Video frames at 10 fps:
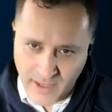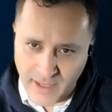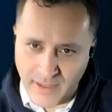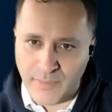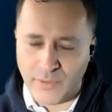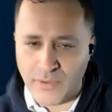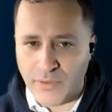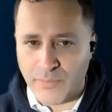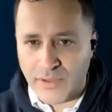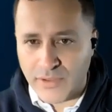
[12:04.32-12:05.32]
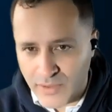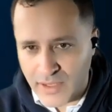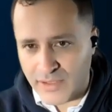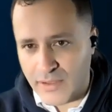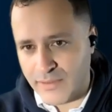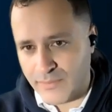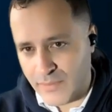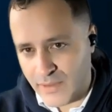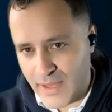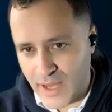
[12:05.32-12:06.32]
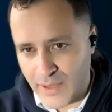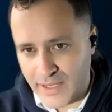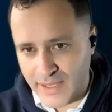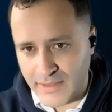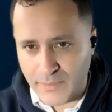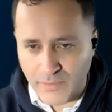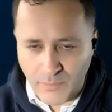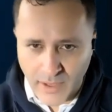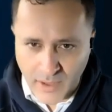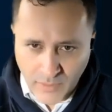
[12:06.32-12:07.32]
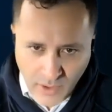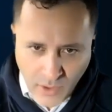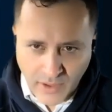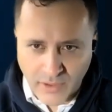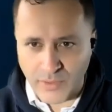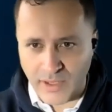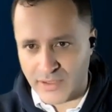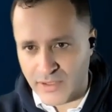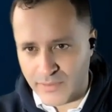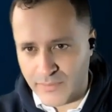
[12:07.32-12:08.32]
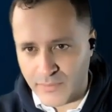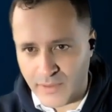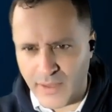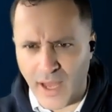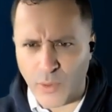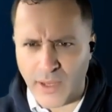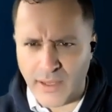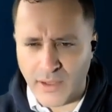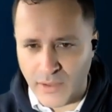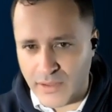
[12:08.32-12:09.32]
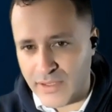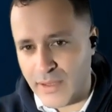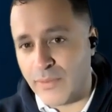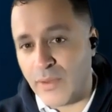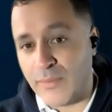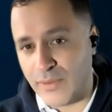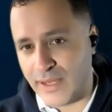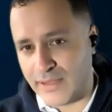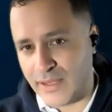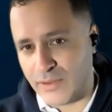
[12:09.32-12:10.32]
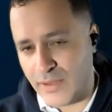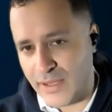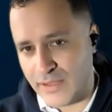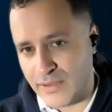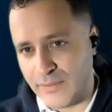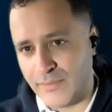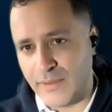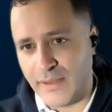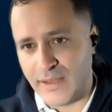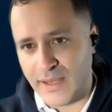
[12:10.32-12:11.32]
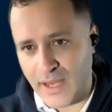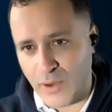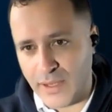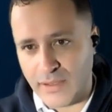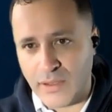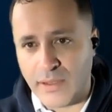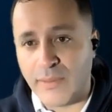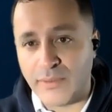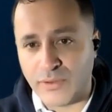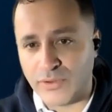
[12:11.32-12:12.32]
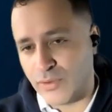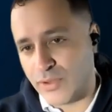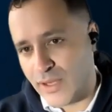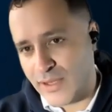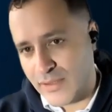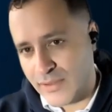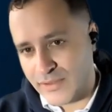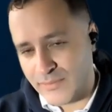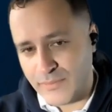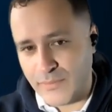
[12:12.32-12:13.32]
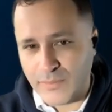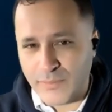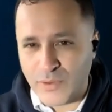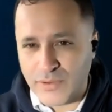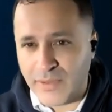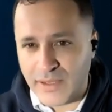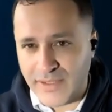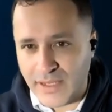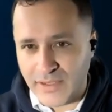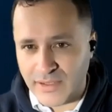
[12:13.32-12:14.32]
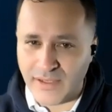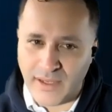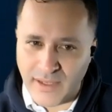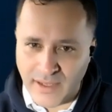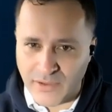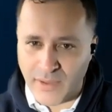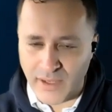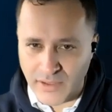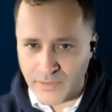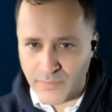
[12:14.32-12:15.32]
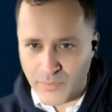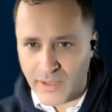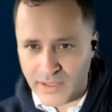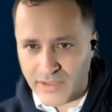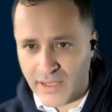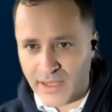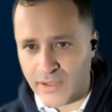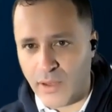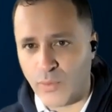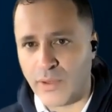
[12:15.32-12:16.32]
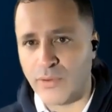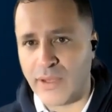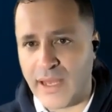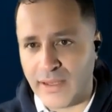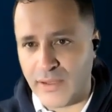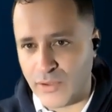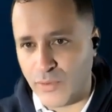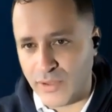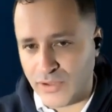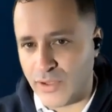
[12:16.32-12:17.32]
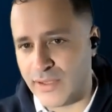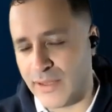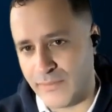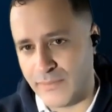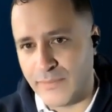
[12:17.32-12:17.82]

lead them to their first donation, how I get them to make a recurring donation, how I encourage them to upgrade their donation, and how I turn them into socializers. Those 5 stages and the interactions between each stage are what create a donor journey.